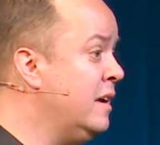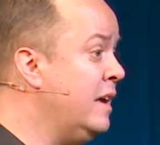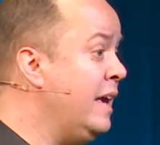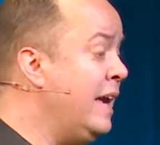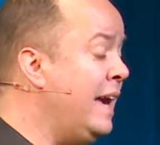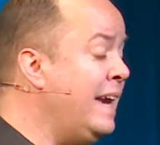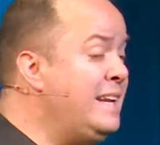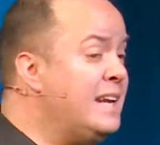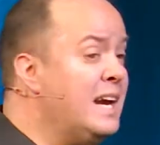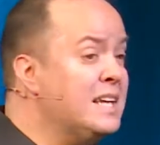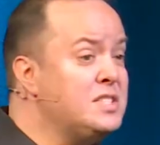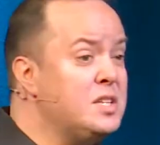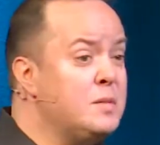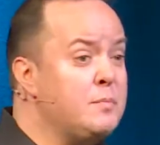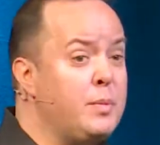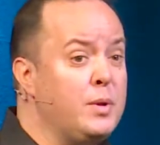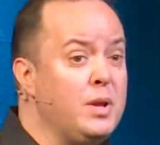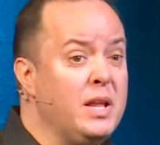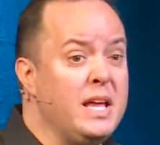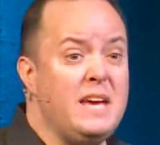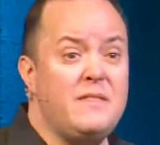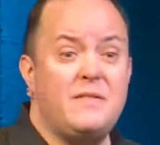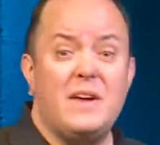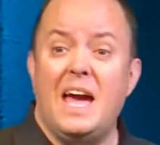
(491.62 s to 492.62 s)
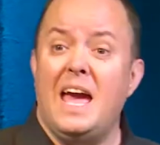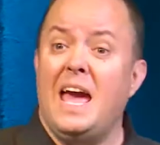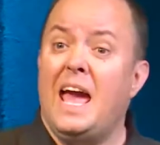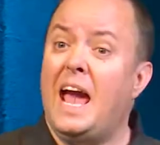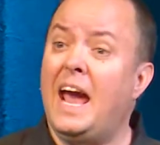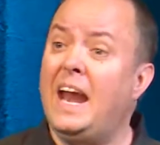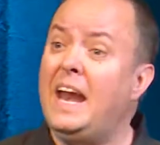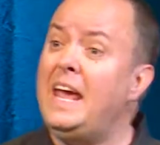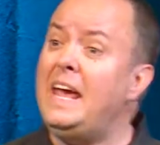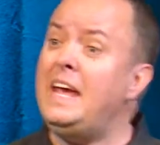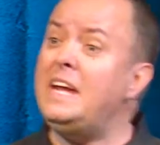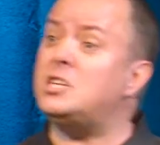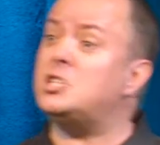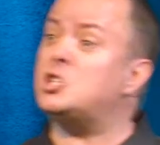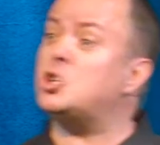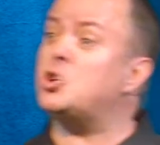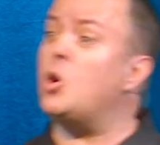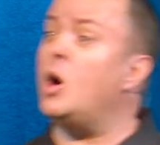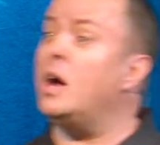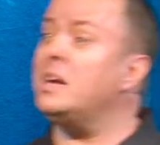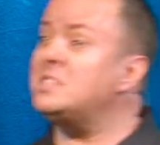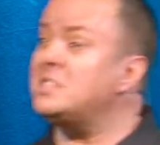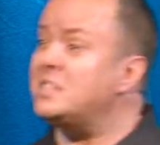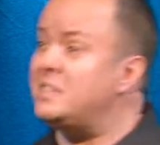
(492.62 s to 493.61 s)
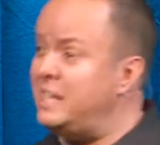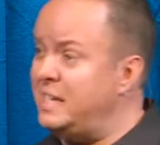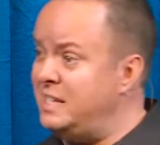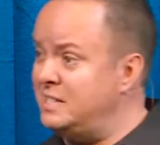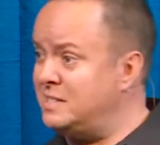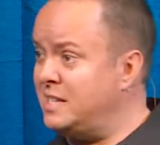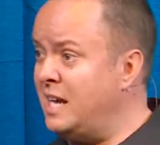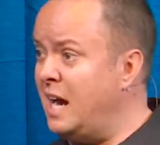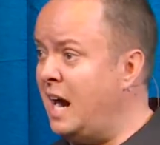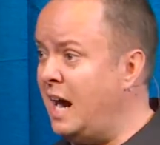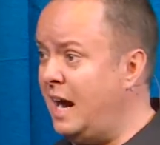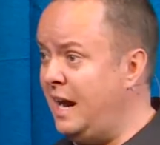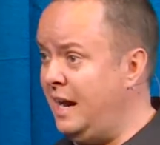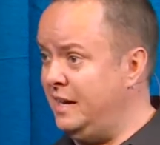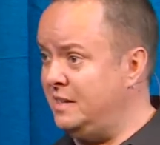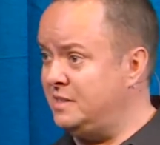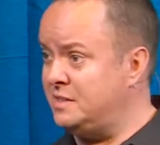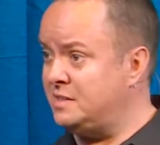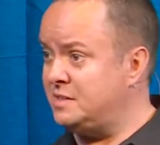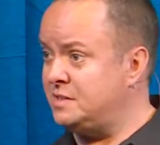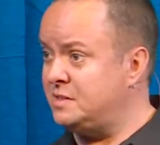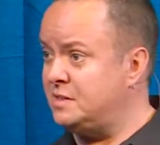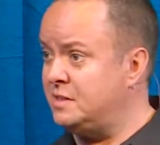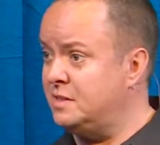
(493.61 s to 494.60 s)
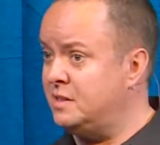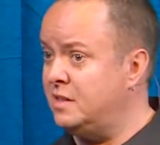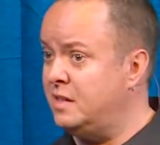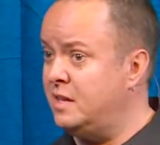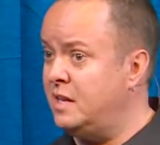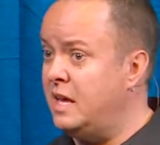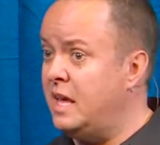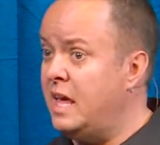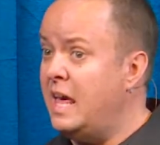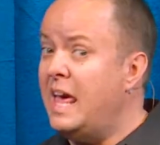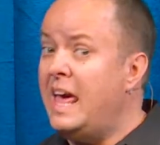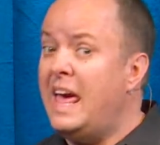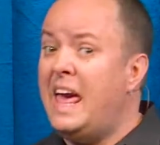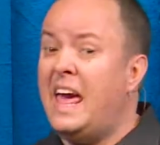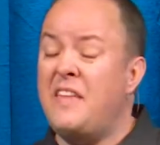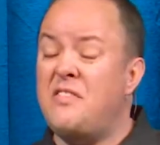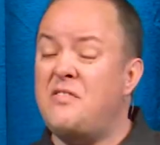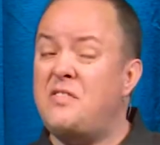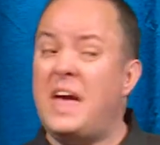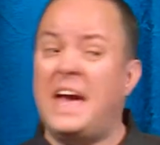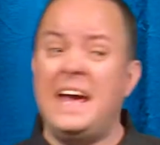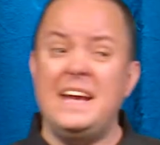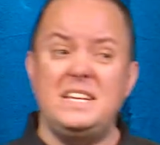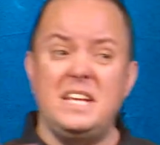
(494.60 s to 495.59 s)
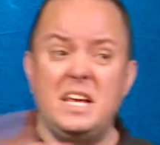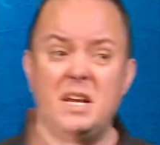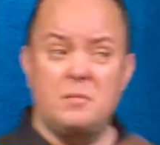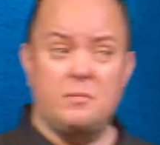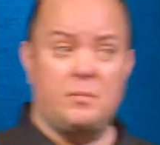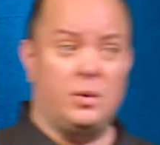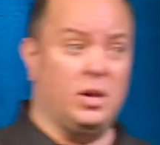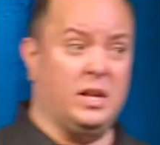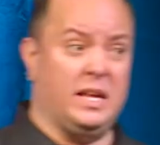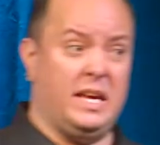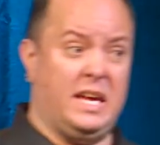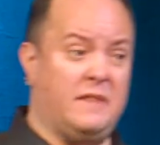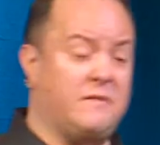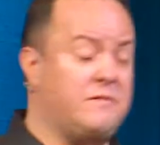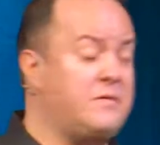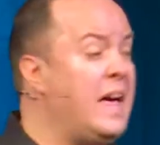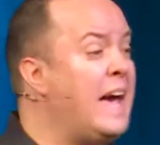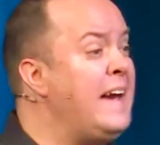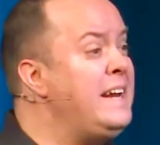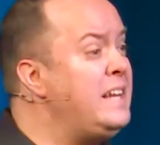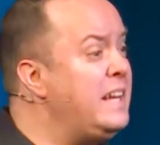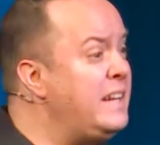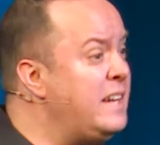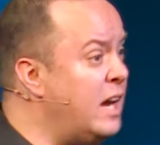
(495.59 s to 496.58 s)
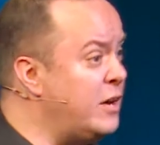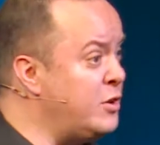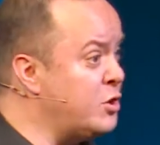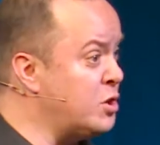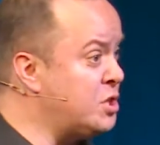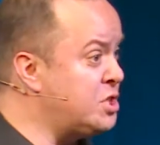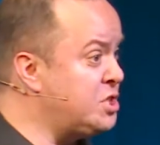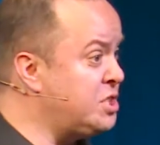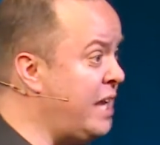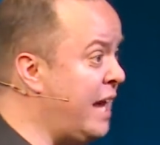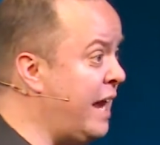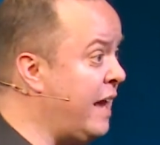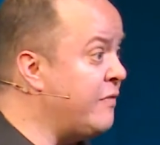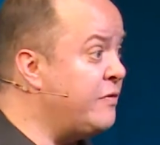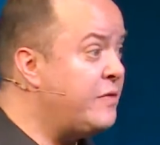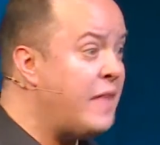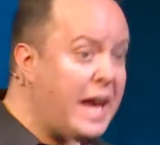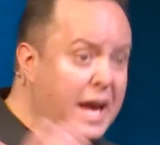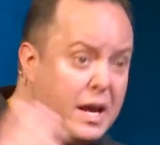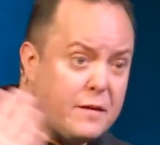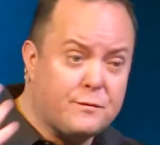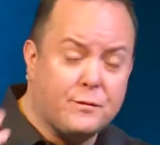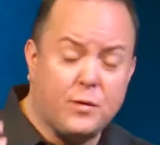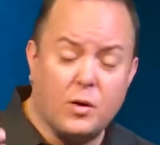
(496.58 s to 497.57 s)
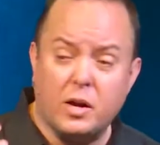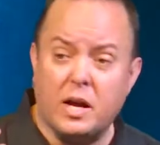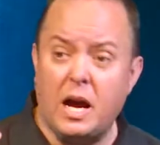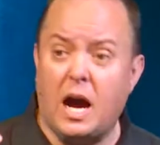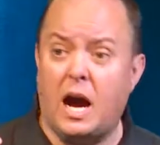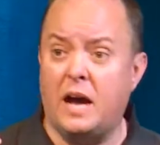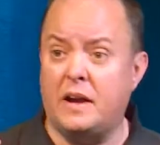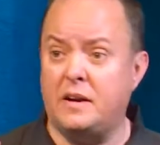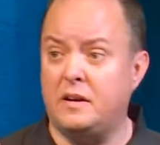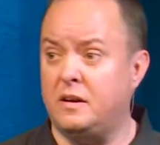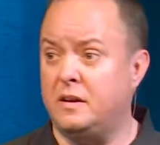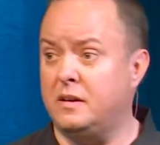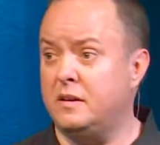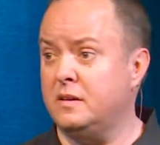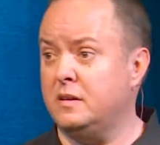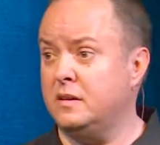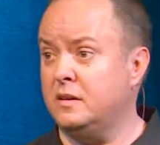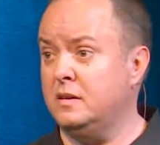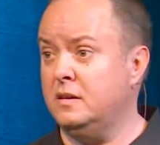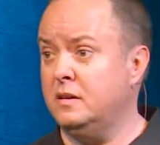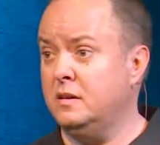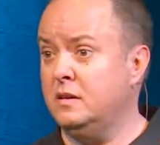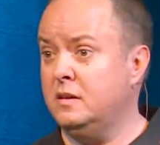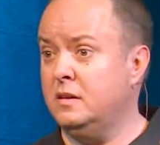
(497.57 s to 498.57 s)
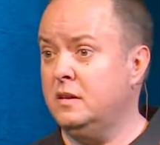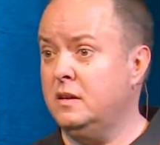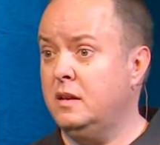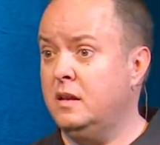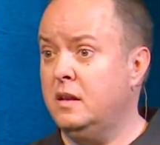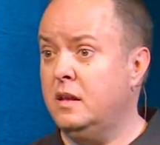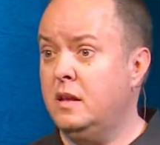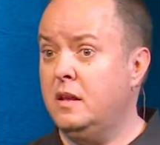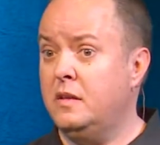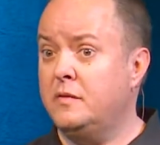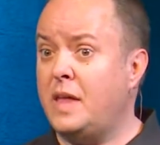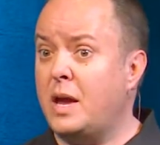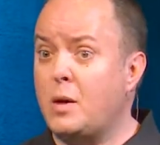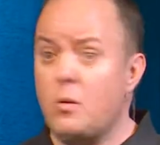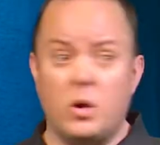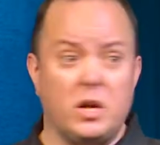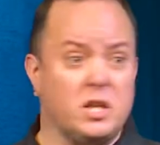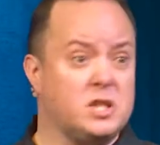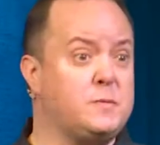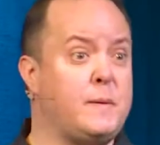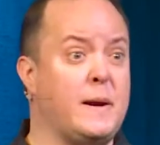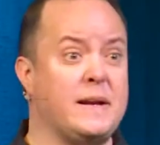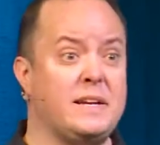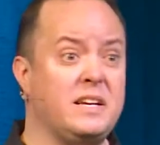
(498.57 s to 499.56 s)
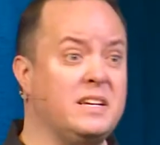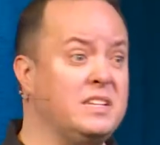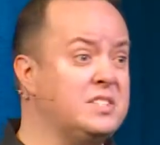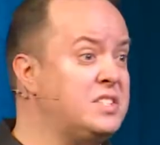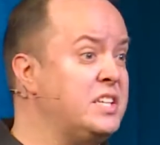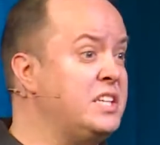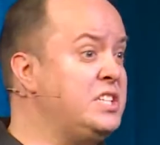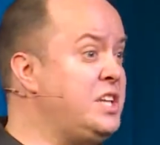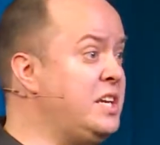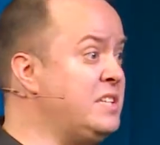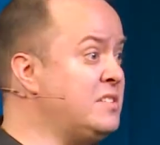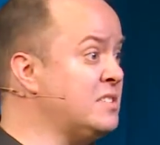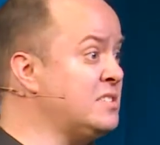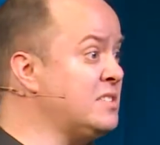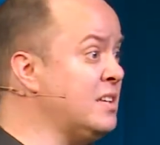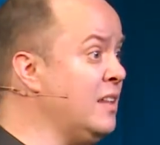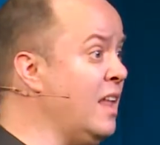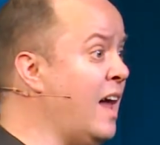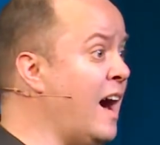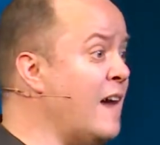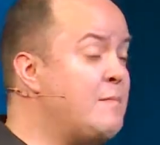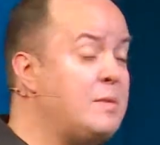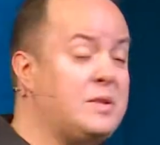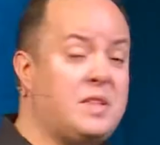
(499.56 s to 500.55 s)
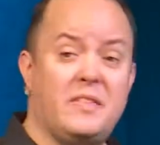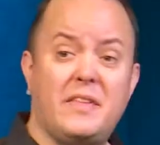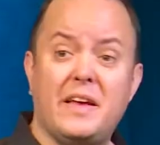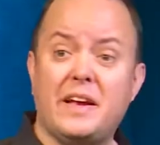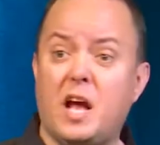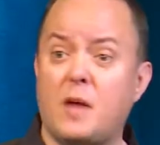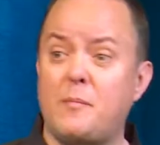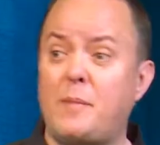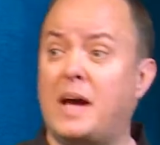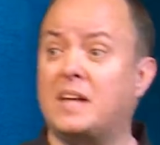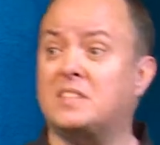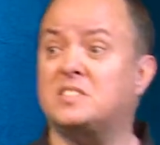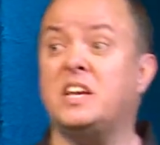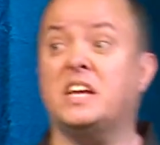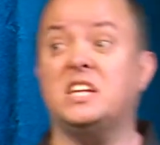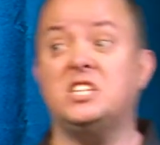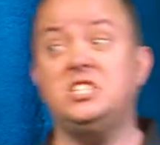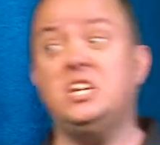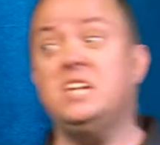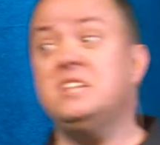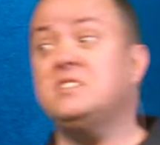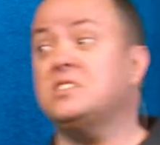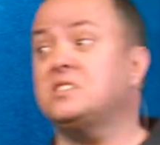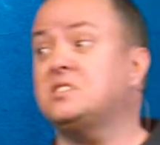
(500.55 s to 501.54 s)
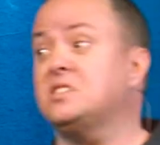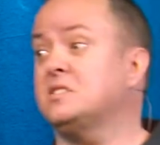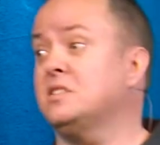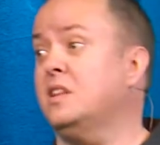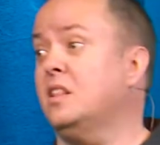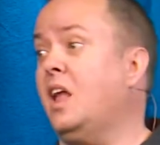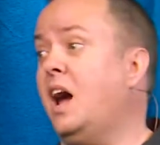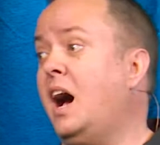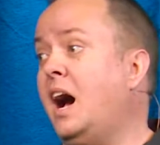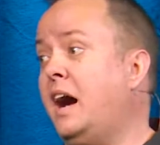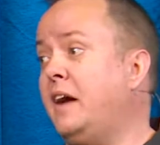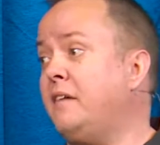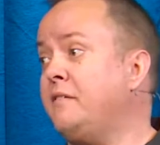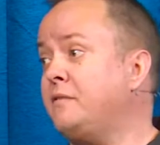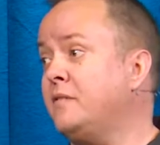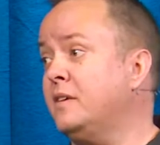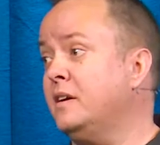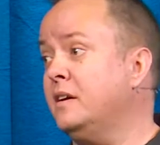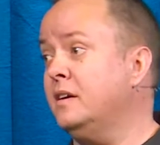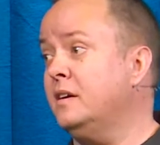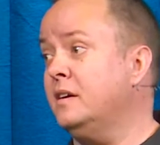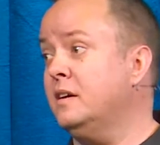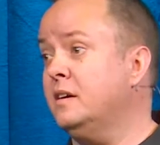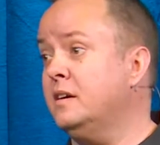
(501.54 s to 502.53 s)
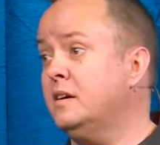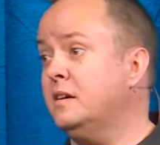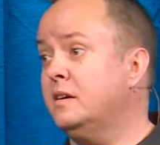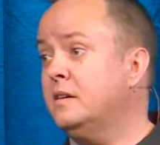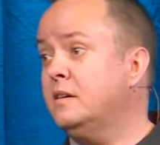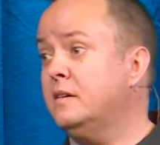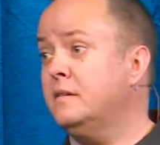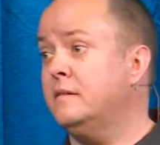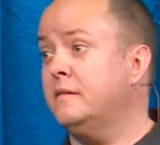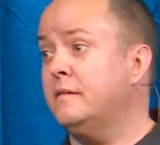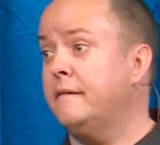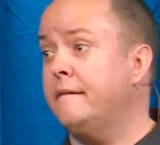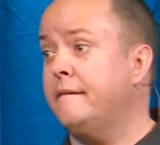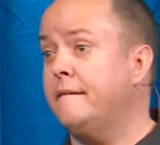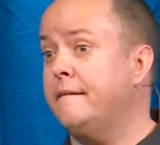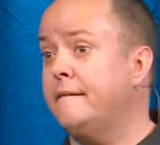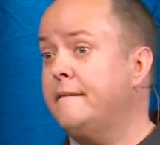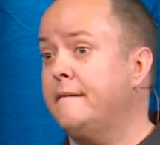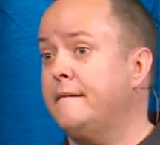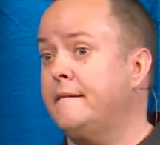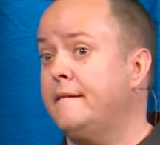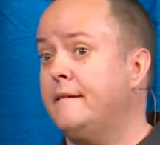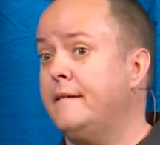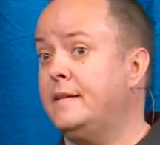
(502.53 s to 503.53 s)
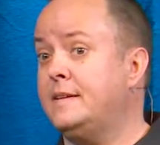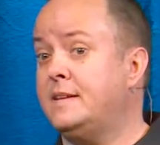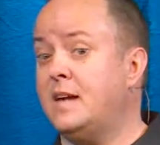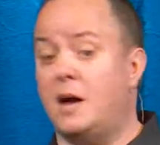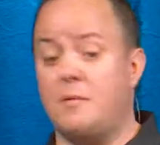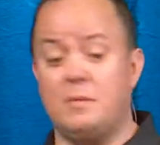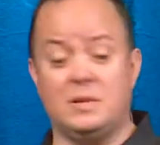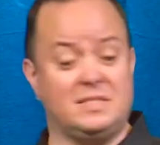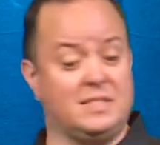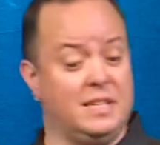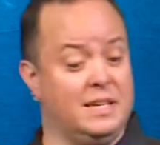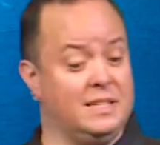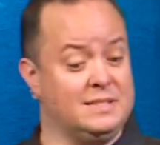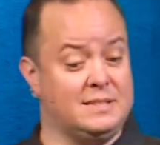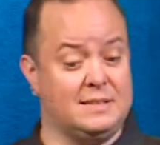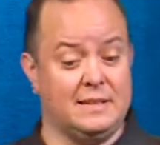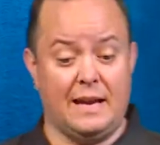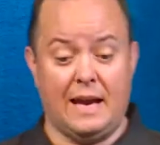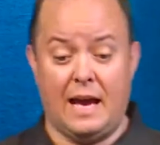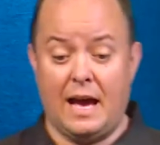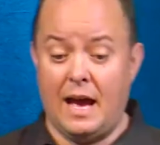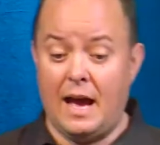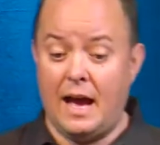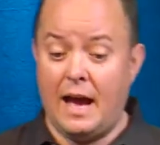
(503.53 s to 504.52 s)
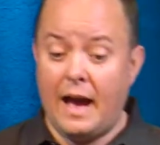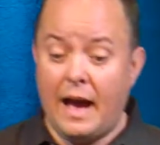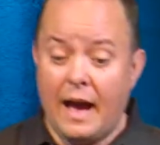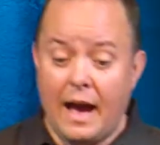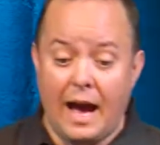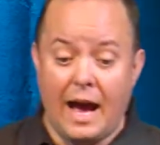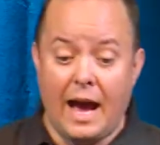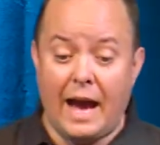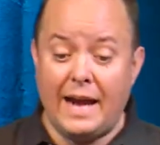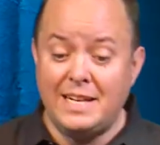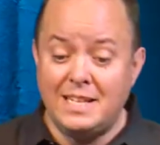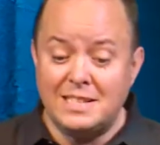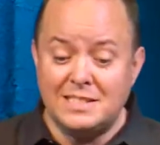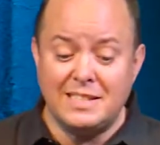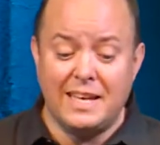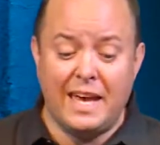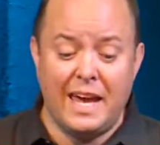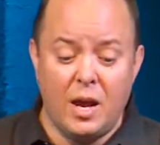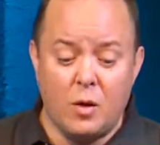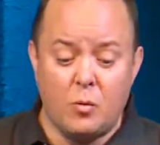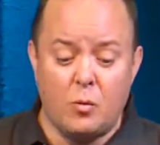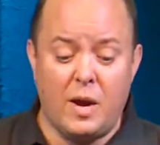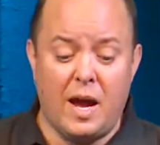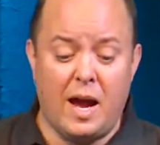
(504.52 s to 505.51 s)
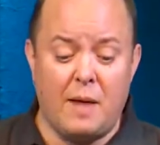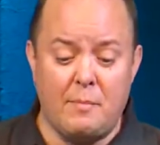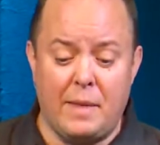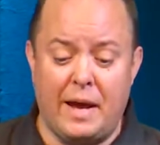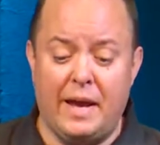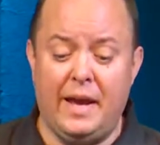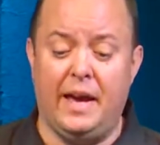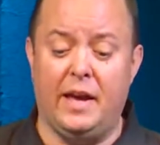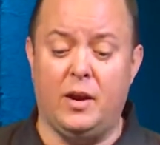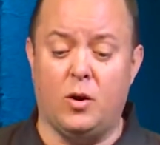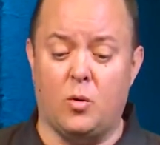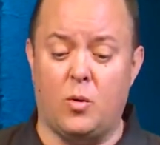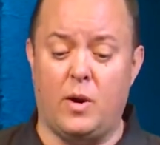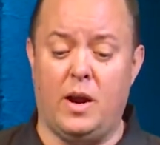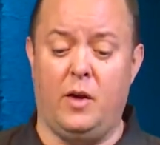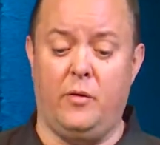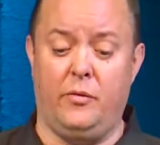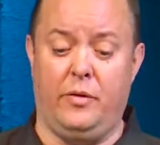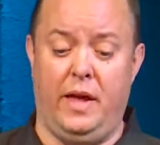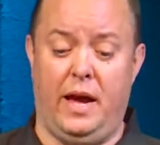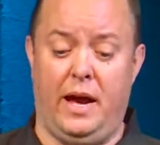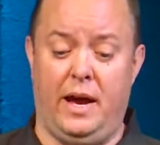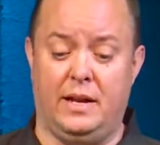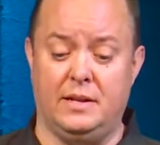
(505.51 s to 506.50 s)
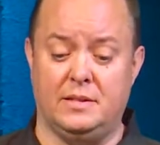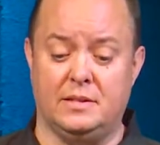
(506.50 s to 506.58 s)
He doesn't believe, and he trusts these guys. And they didn't believe, they didn't understand, they had forgotten. They weren't expecting to see Jesus alive, but then they come back saying, Jesus is alive. And Thomas says, I just can't wrap my head around that.